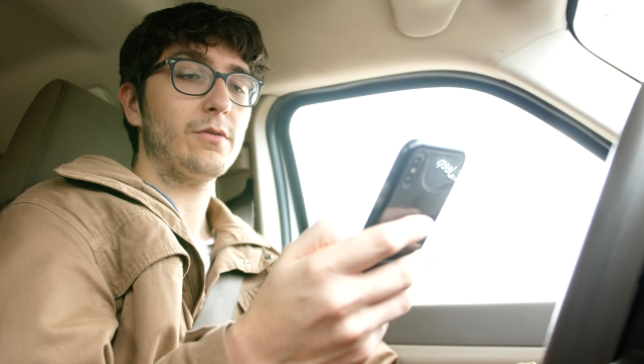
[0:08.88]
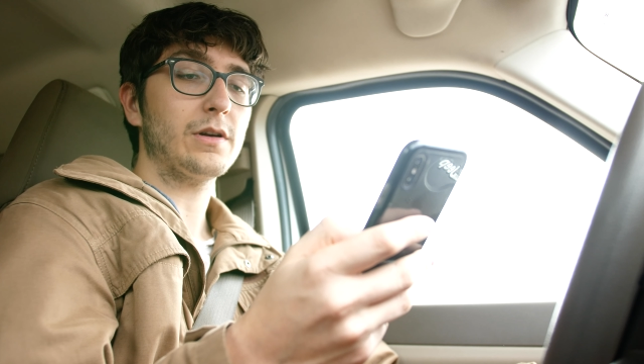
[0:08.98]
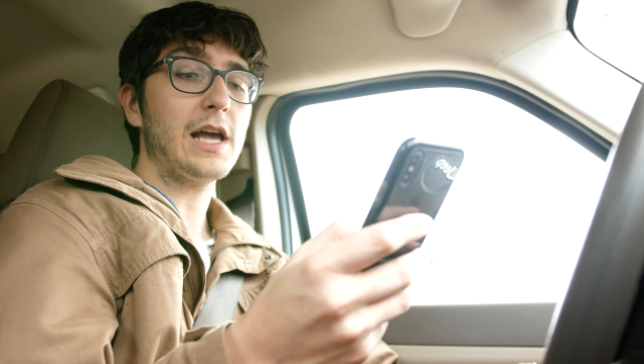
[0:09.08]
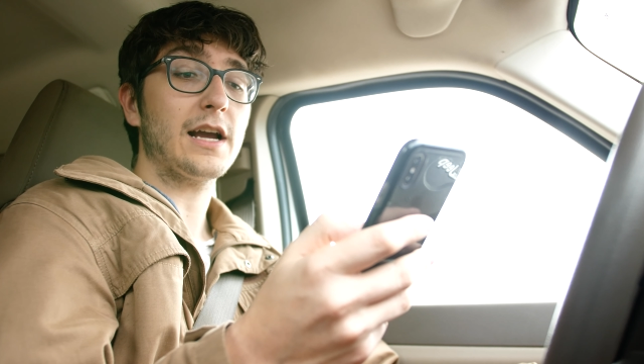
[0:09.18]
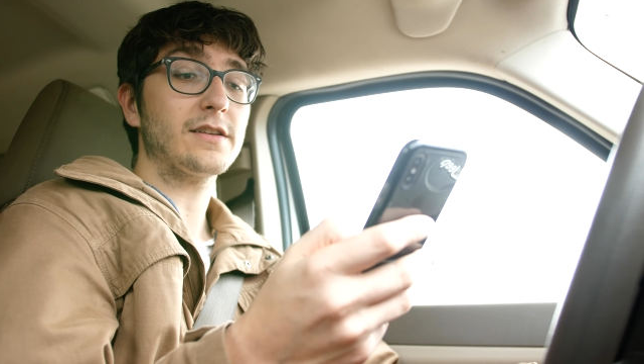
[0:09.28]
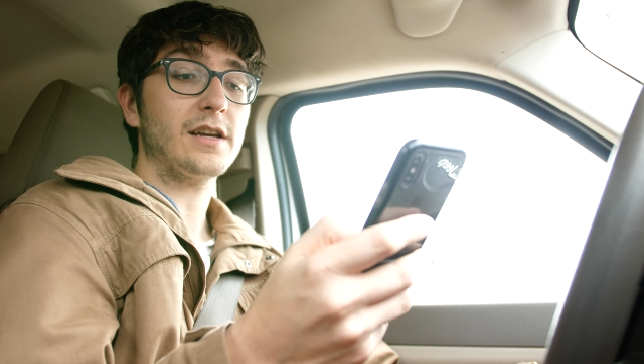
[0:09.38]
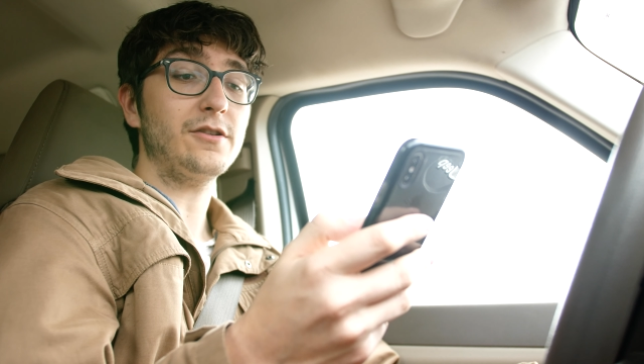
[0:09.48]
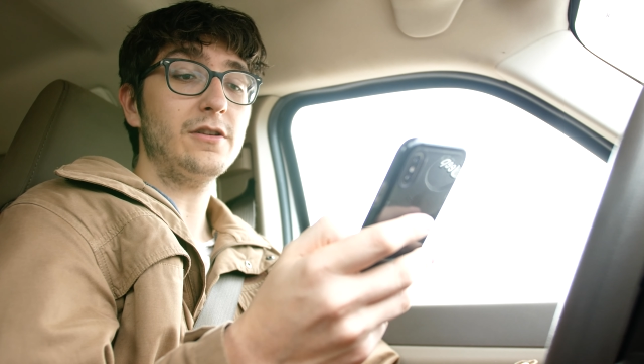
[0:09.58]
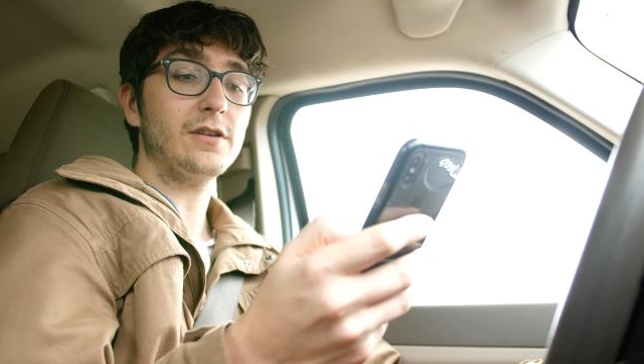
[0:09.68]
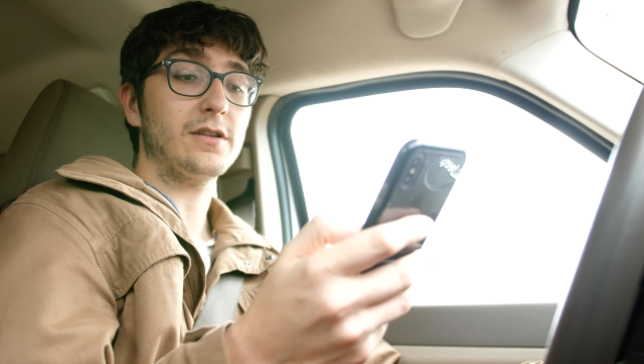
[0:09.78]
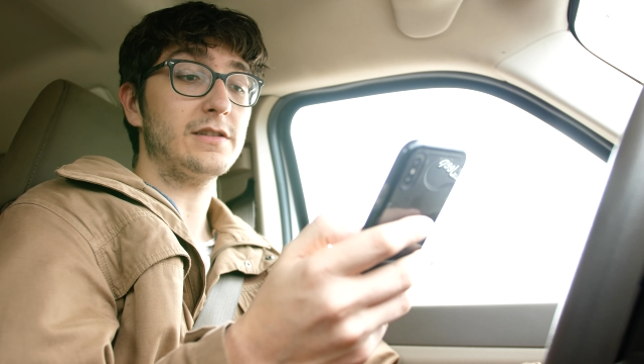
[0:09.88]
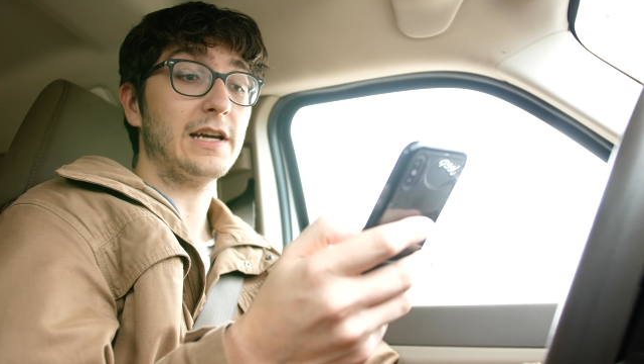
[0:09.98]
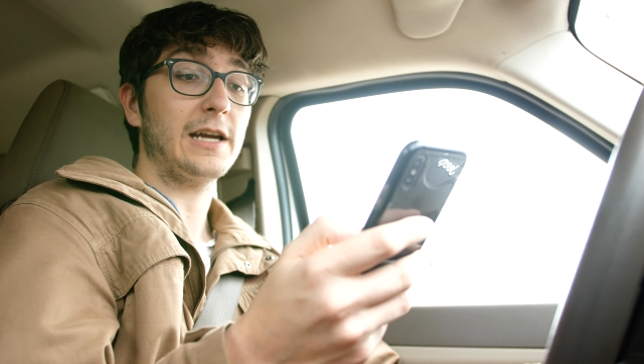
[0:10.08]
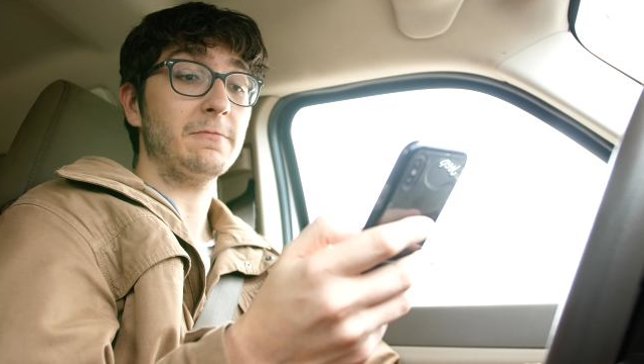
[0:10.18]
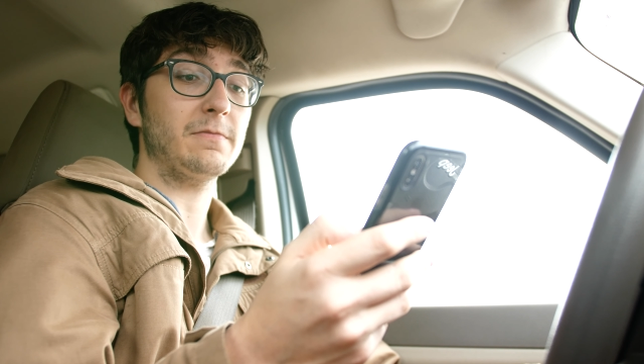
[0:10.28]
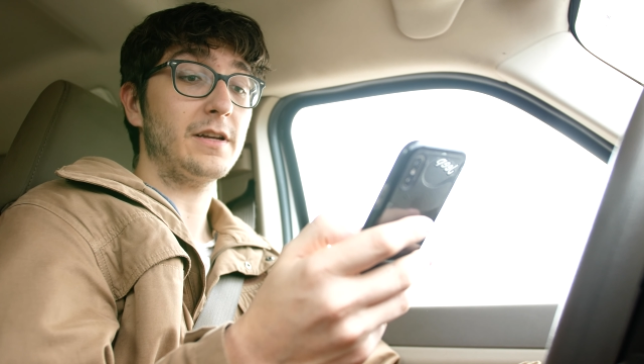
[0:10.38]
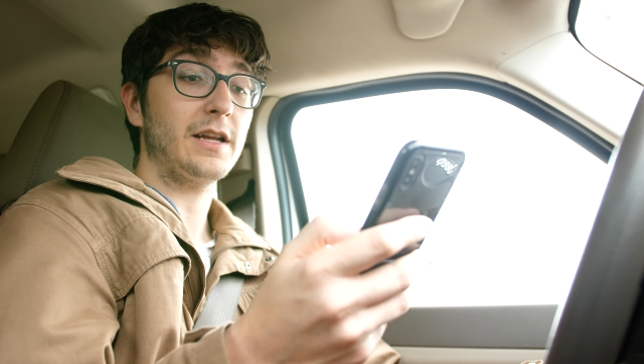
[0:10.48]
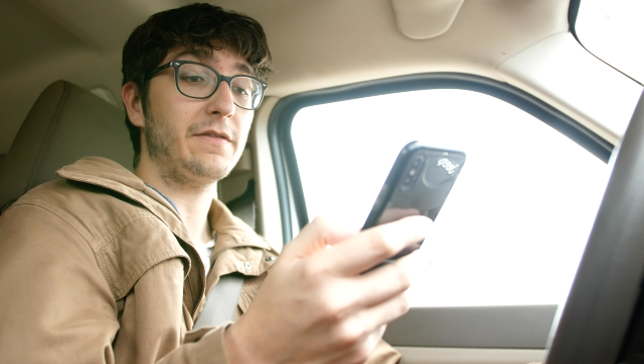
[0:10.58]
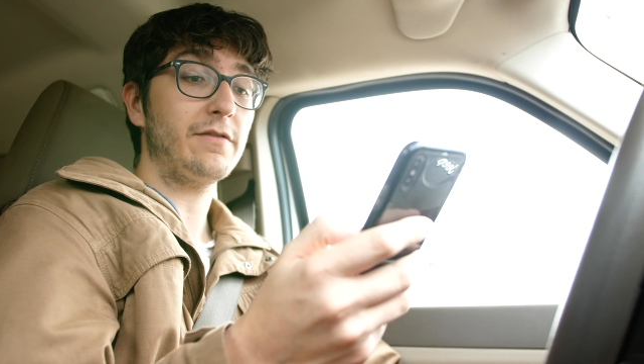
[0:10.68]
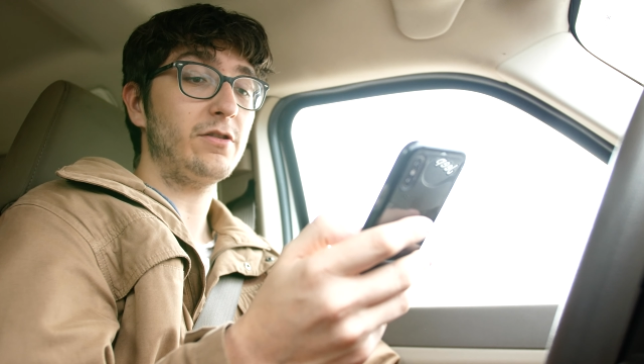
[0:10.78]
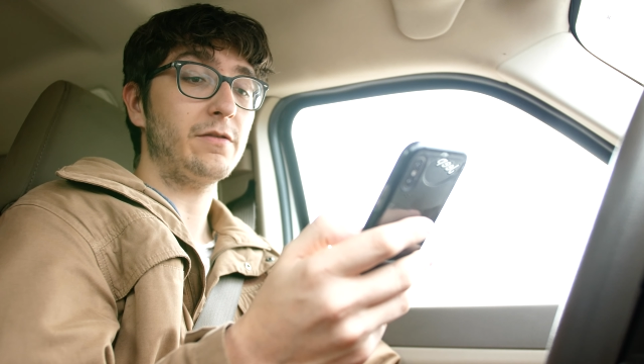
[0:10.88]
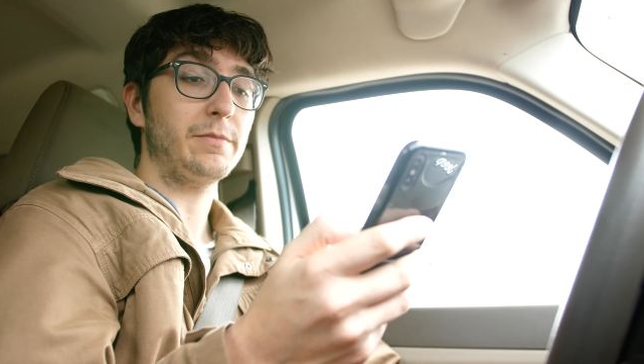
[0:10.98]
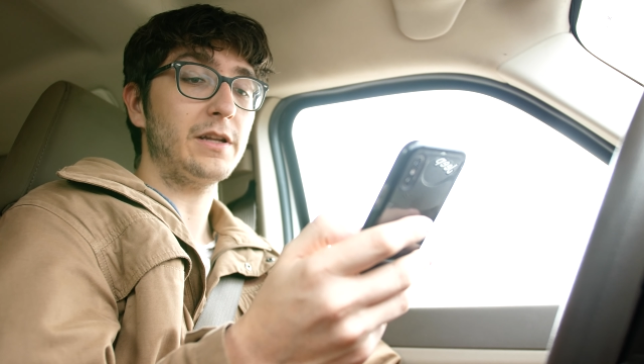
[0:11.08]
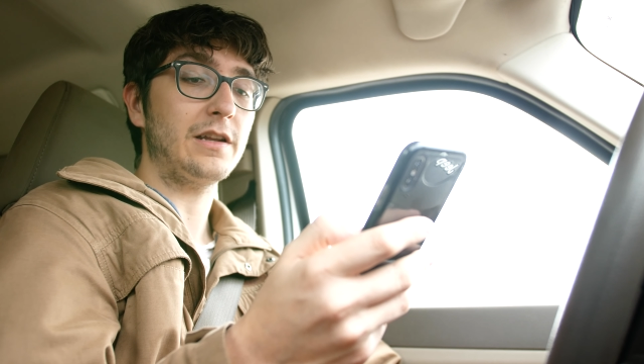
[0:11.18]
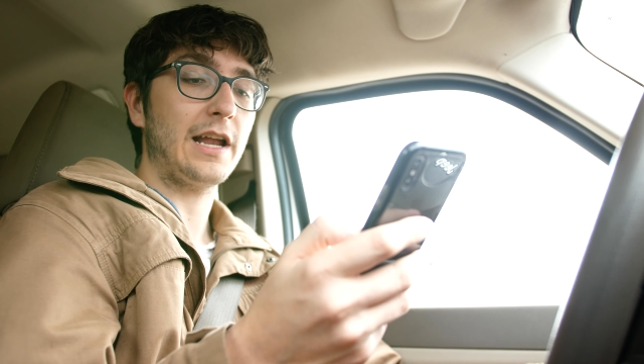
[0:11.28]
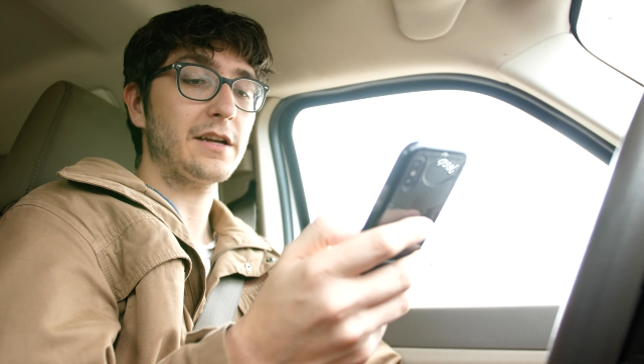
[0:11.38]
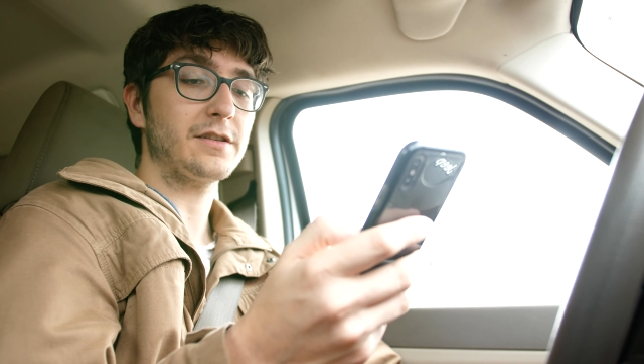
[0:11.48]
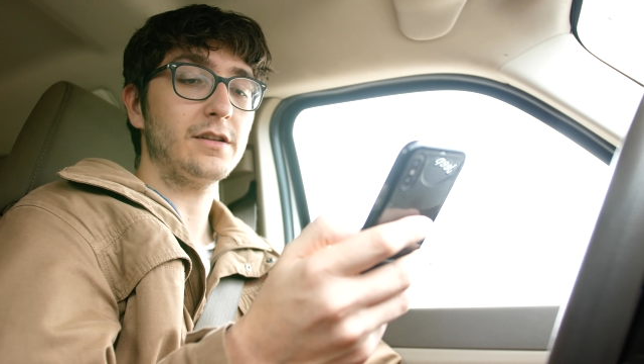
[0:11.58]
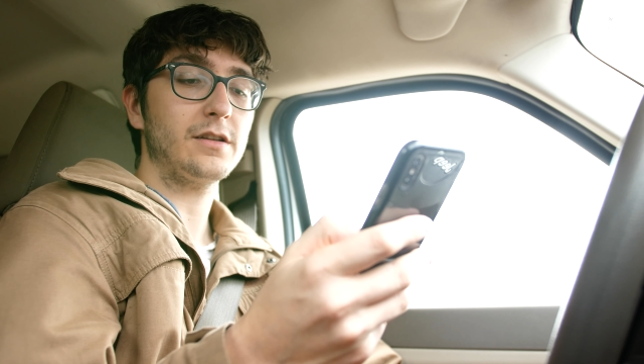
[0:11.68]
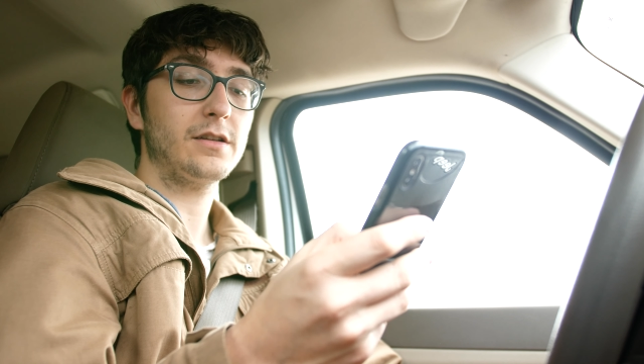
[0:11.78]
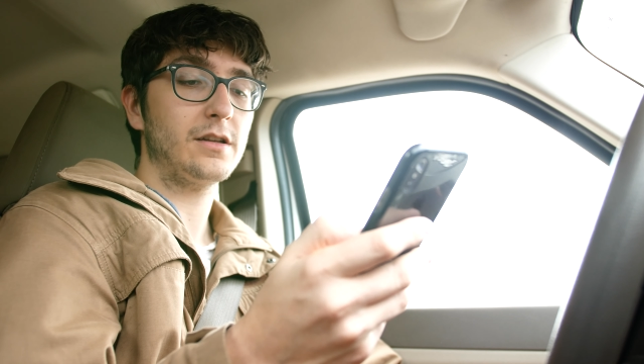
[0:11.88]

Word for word: Relax, I do this all the time, and I've never even been in an accident.